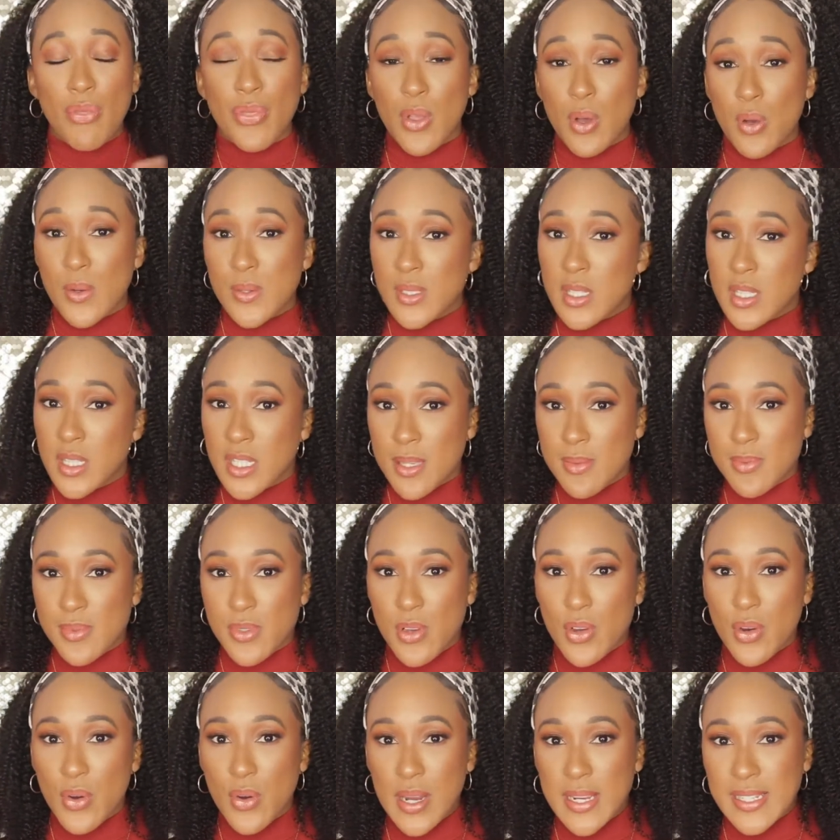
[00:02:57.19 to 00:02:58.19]
Those clips
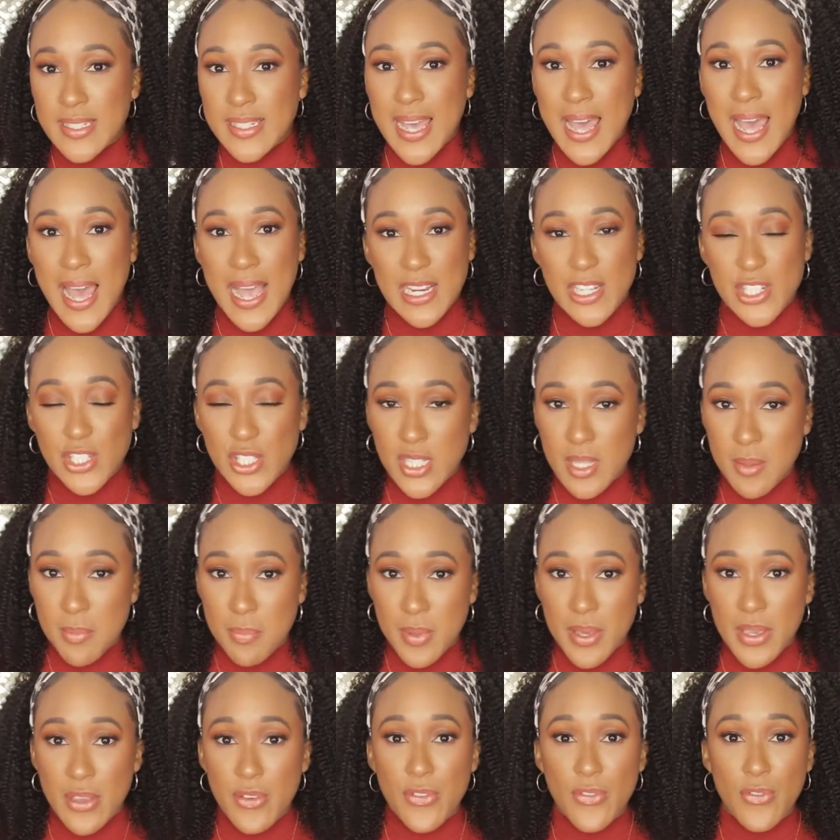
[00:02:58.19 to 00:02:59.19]
are going to actually
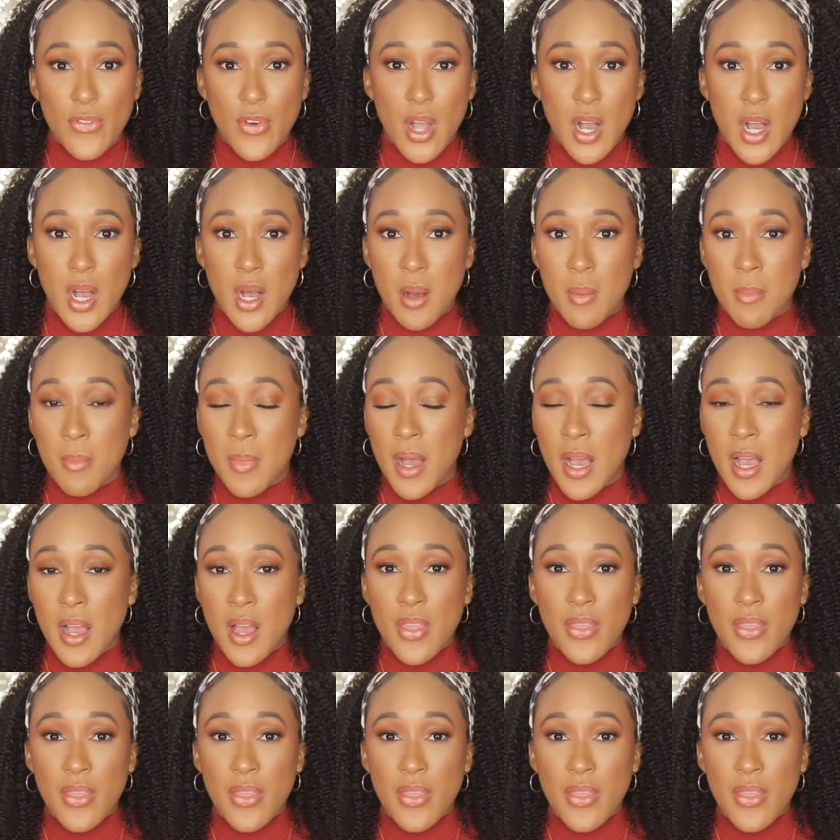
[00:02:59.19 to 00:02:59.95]
be from